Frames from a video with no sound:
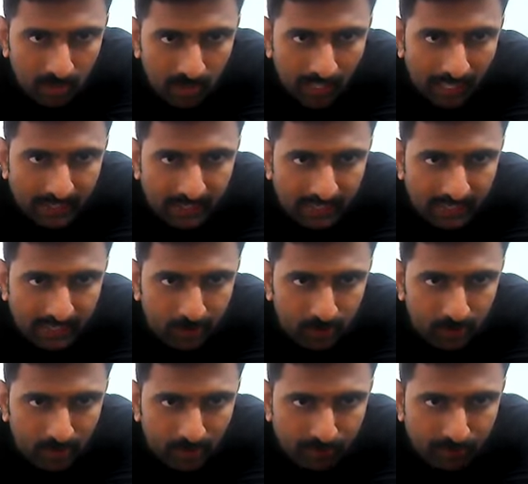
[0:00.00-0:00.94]
Right side
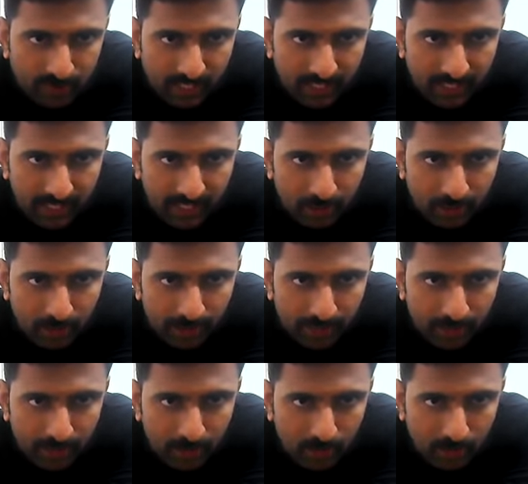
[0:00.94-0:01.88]
to left side and
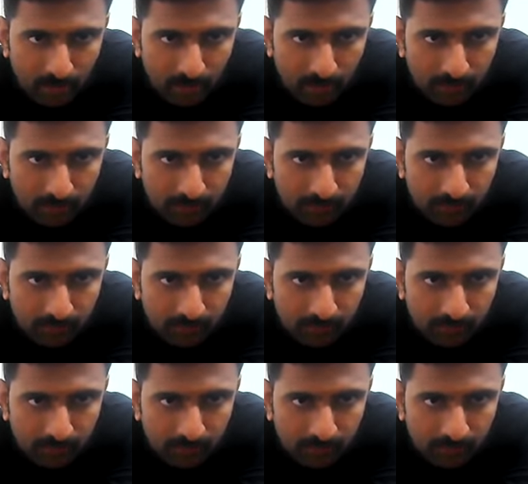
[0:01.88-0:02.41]
doing yo.